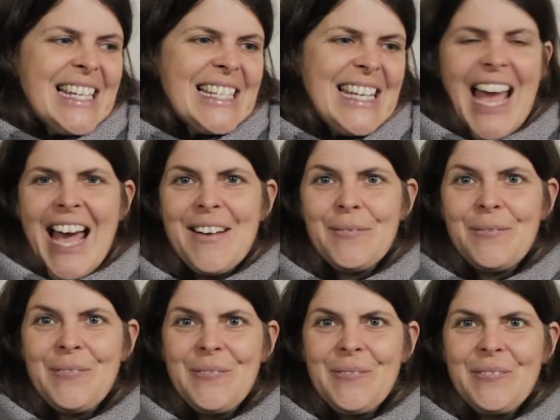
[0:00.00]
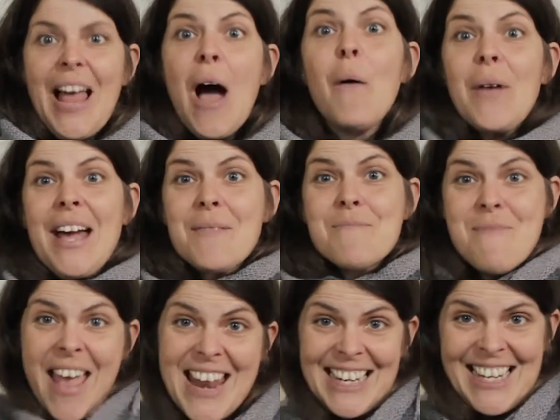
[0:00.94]
yeah. Oh yeah,
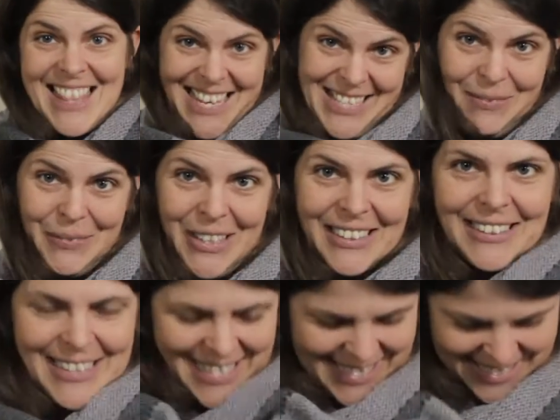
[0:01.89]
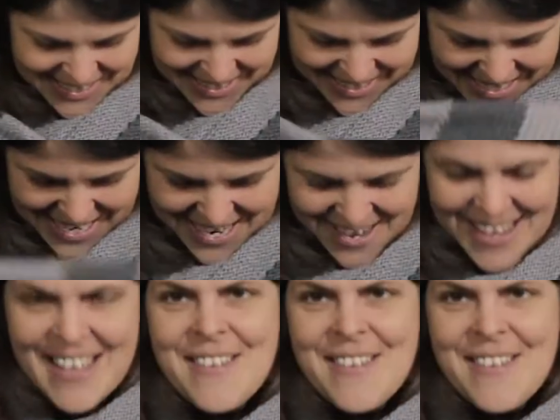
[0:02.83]
mainly this one. This is the